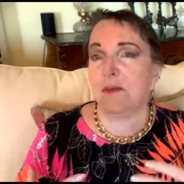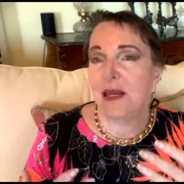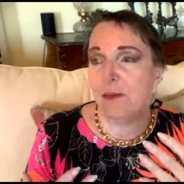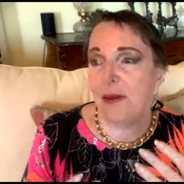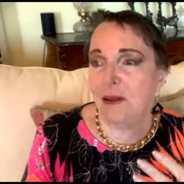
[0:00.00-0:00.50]

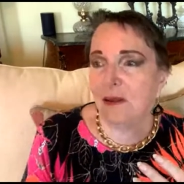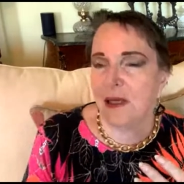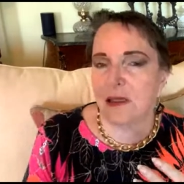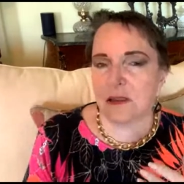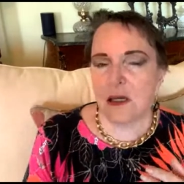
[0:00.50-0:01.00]
many
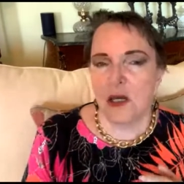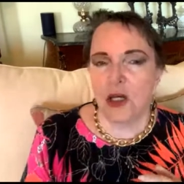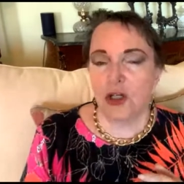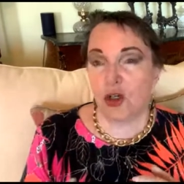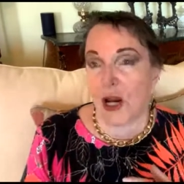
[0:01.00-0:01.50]
buildings,
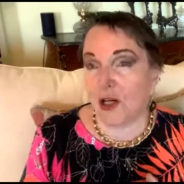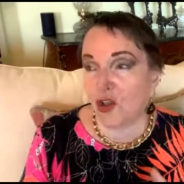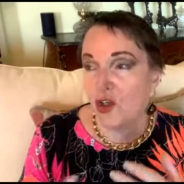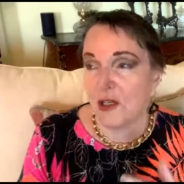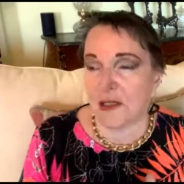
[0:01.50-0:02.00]

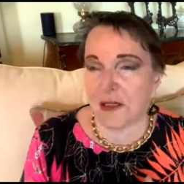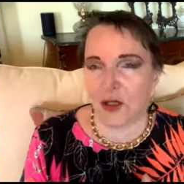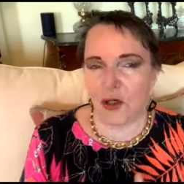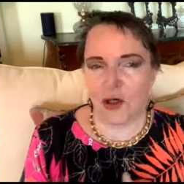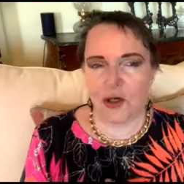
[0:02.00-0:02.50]
tragedies
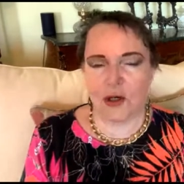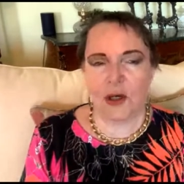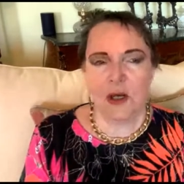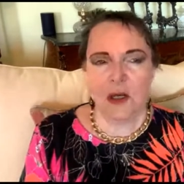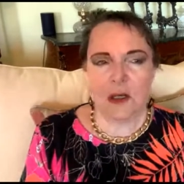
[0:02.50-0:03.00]
occur,